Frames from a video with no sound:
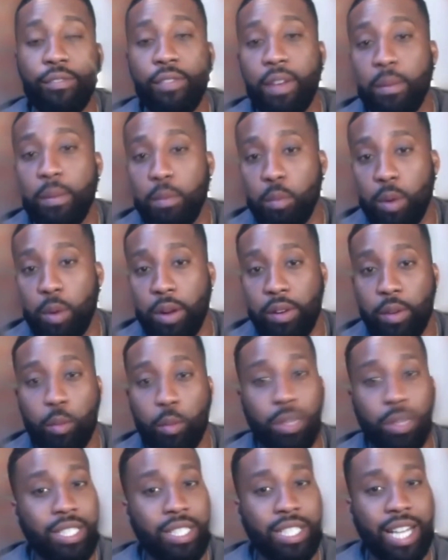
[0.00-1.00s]
February.
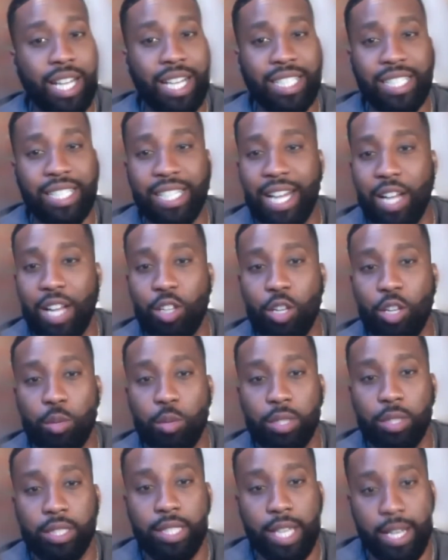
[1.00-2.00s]
What's next and how long
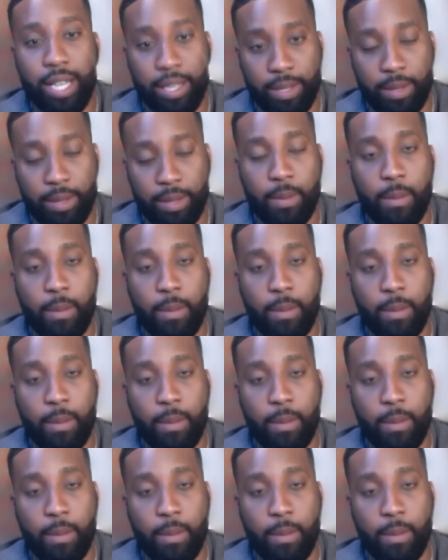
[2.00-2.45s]
will it take?